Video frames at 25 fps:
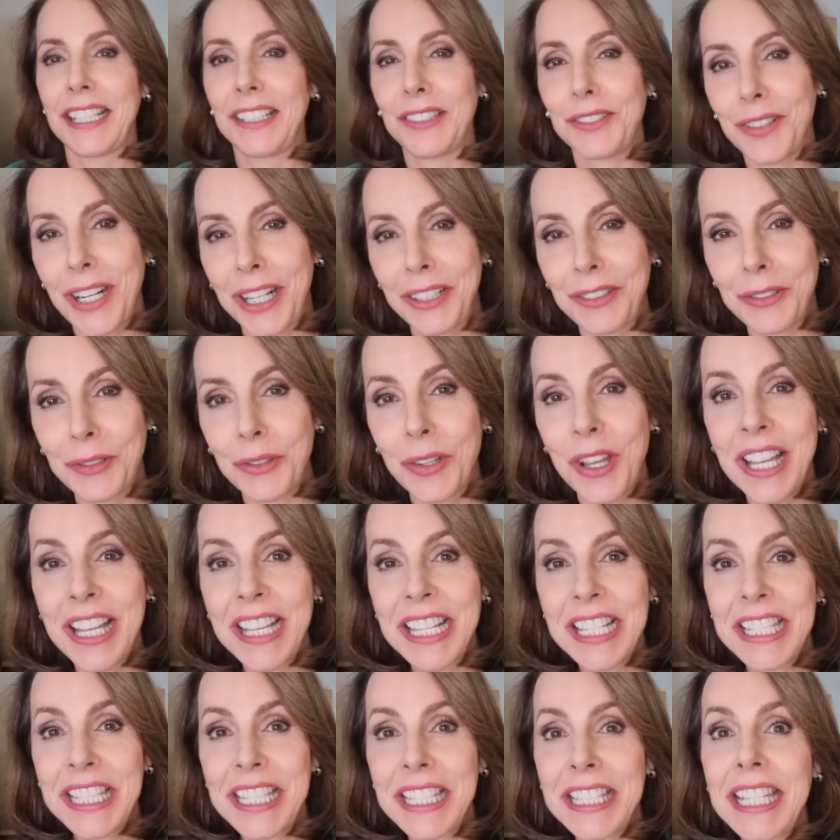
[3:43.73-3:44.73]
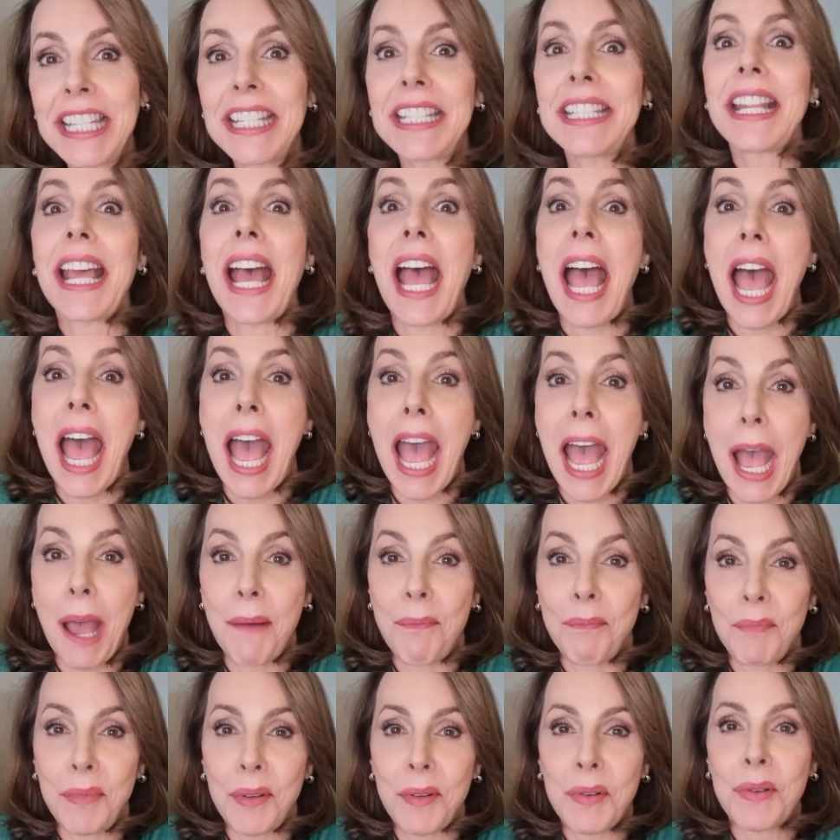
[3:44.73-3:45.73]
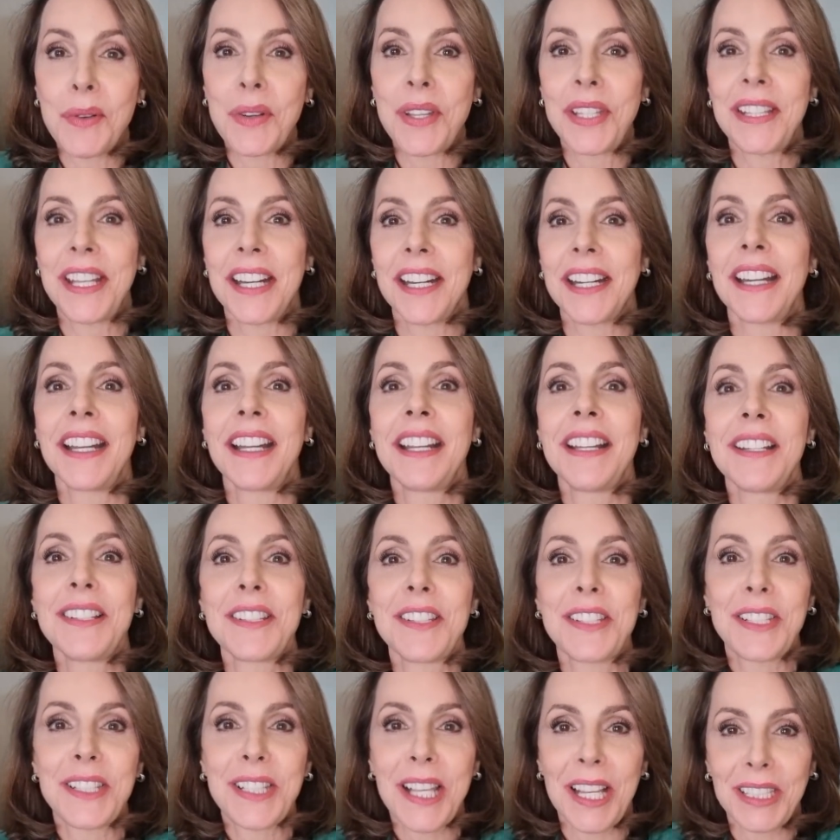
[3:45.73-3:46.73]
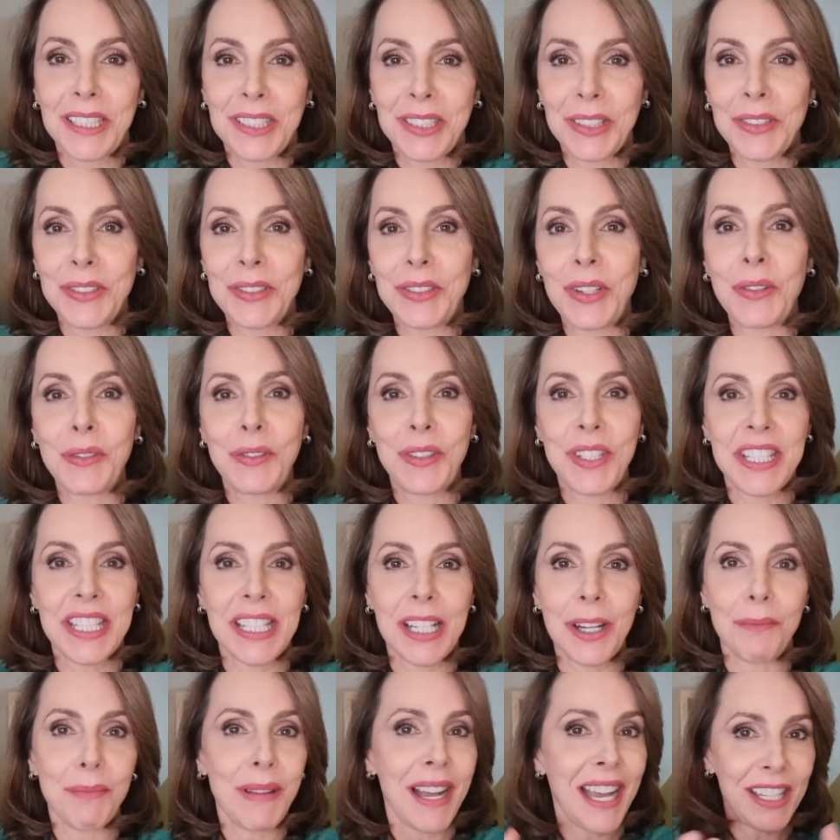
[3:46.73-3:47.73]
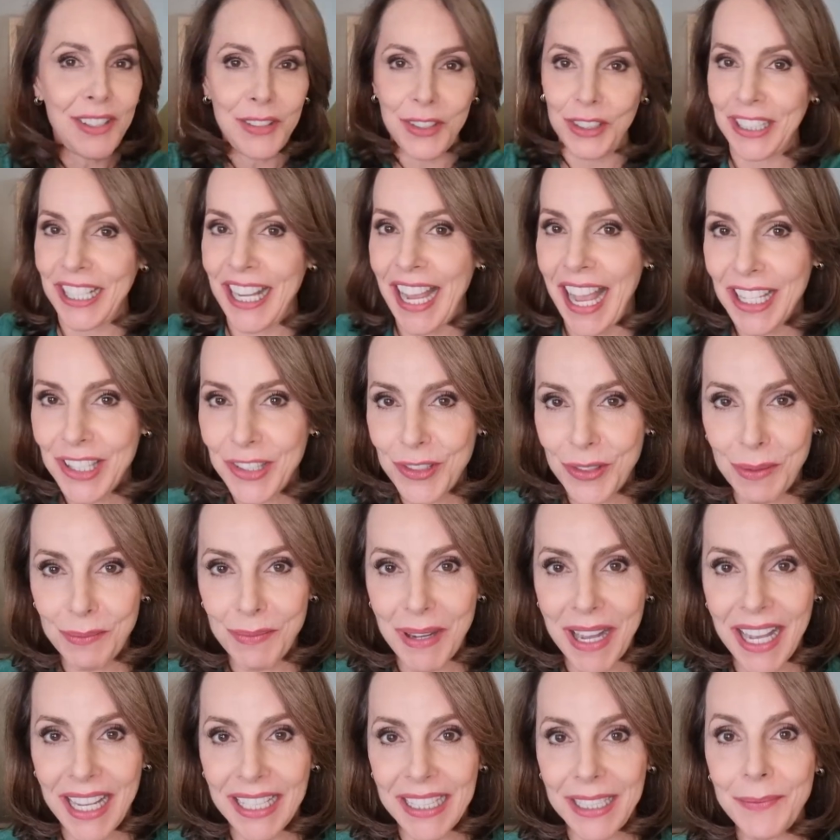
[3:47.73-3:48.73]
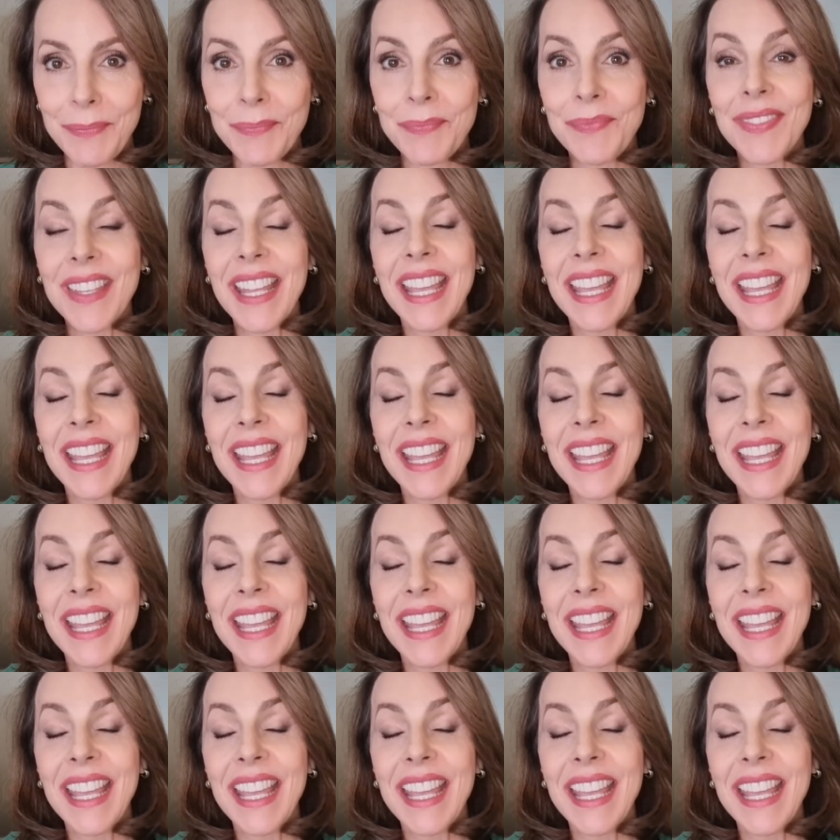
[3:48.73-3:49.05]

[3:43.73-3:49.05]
they try to sit up with their subtle non-physical body or the astral body.